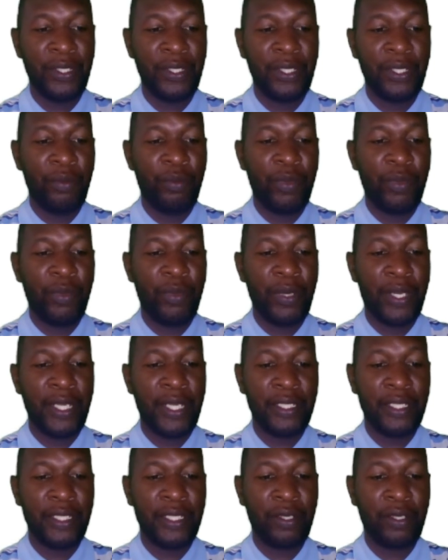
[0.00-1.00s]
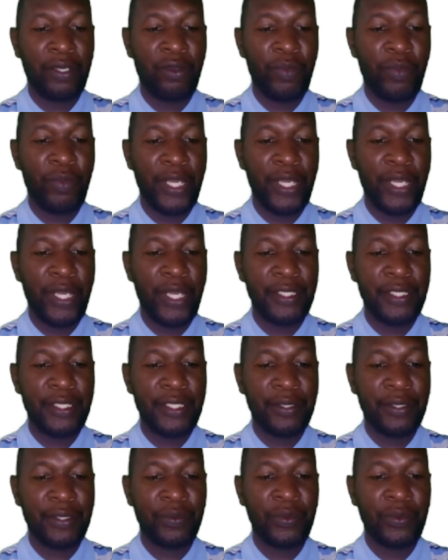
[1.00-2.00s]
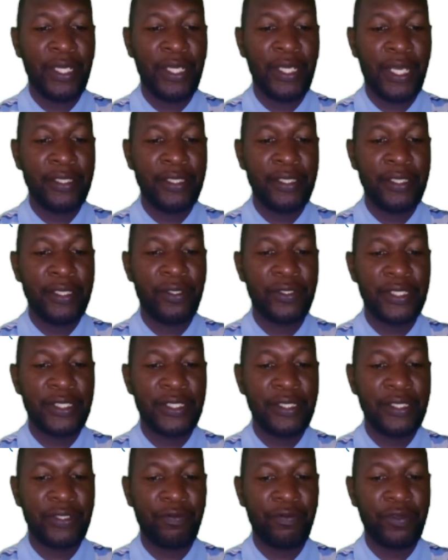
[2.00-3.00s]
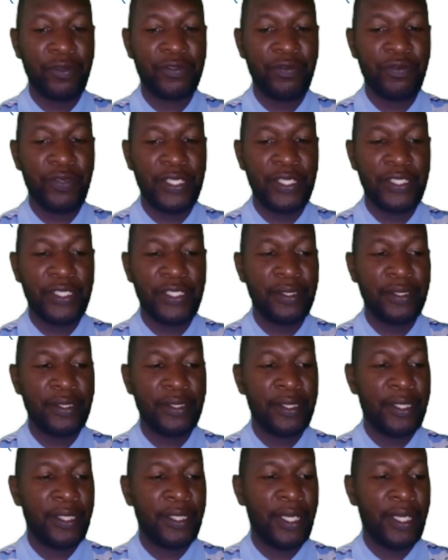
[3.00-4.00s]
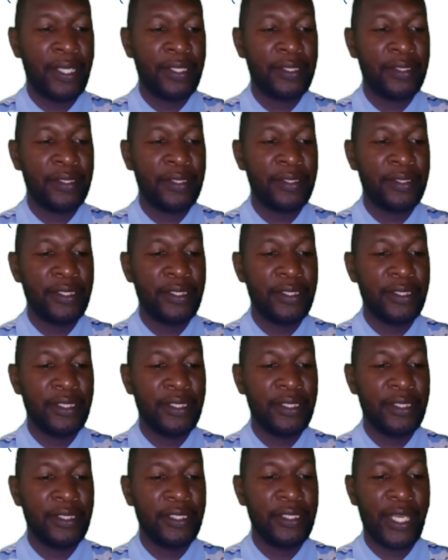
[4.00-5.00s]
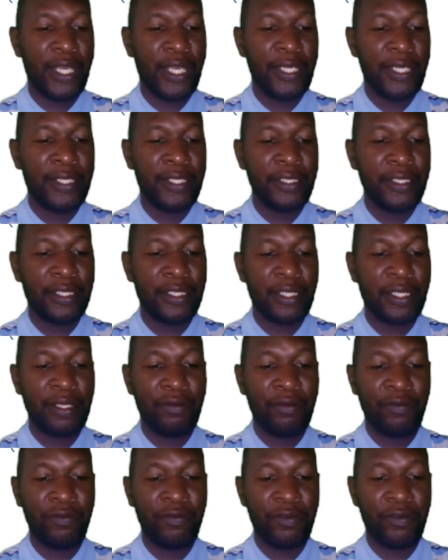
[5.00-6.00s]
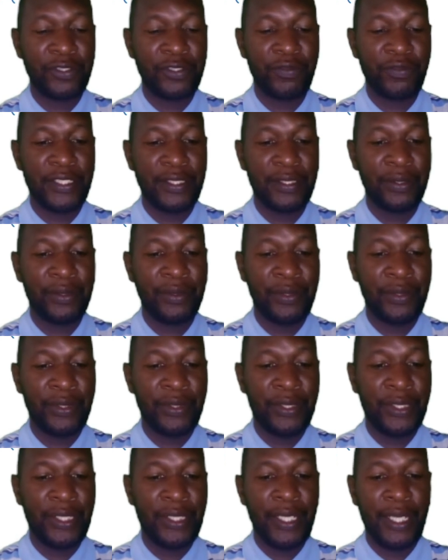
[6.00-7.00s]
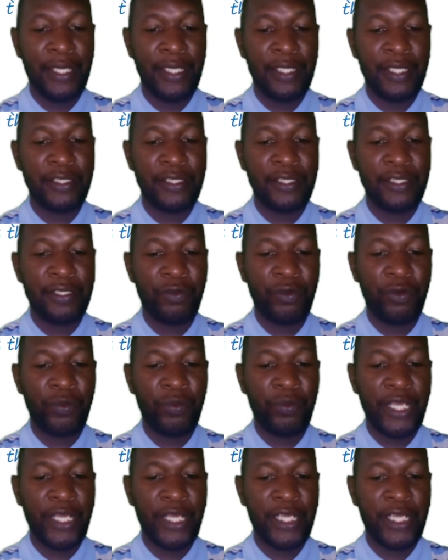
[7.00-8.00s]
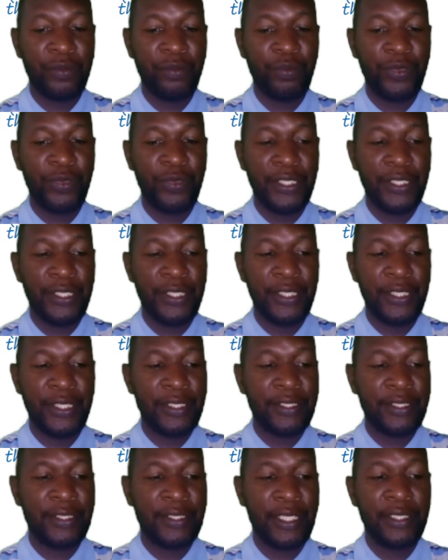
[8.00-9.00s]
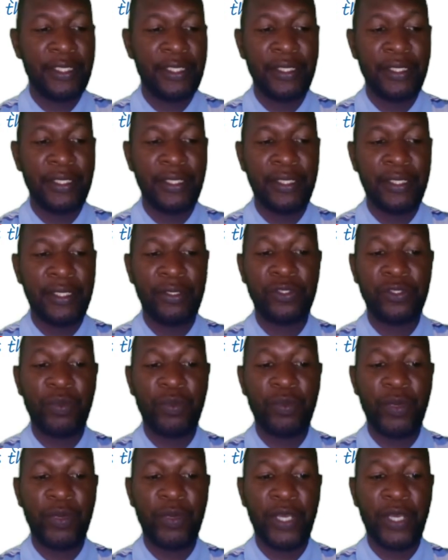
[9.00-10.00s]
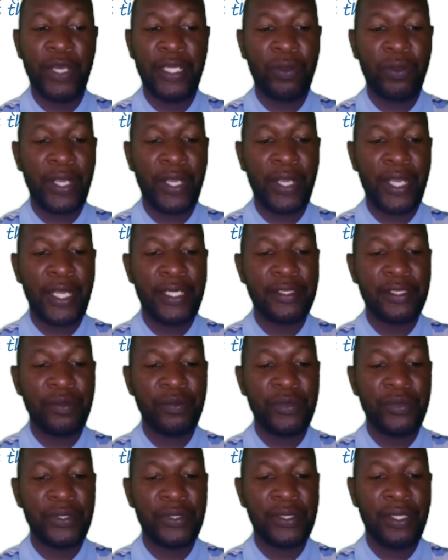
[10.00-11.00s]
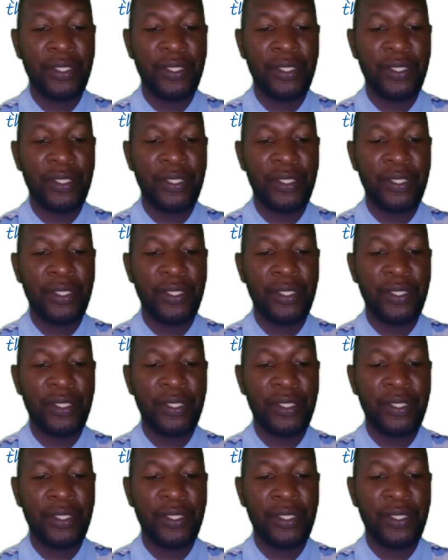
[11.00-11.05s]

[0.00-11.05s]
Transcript: by combining adenosine triphosphate and inorganic phosphate. Energy from ATP is then used by living organisms.